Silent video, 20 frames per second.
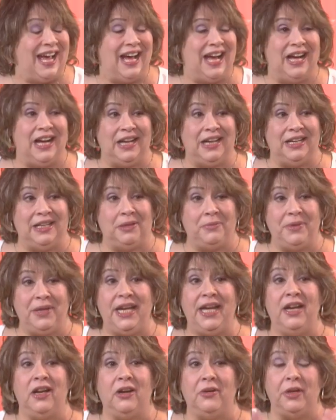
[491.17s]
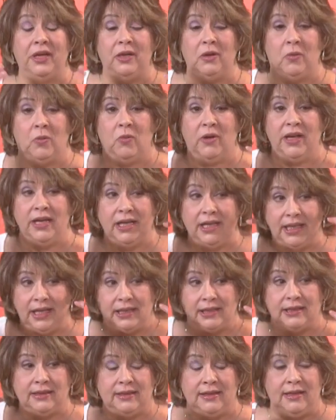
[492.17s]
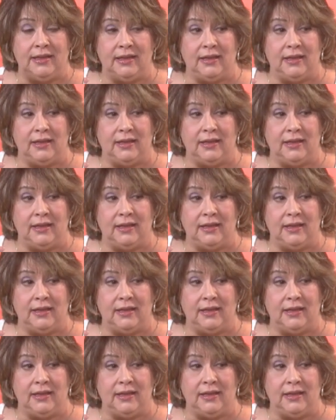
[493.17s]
um, hearing what it is